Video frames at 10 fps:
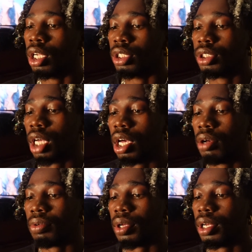
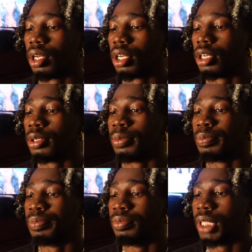So,
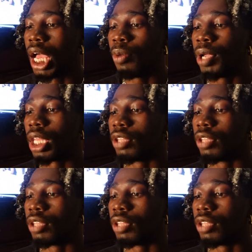now we got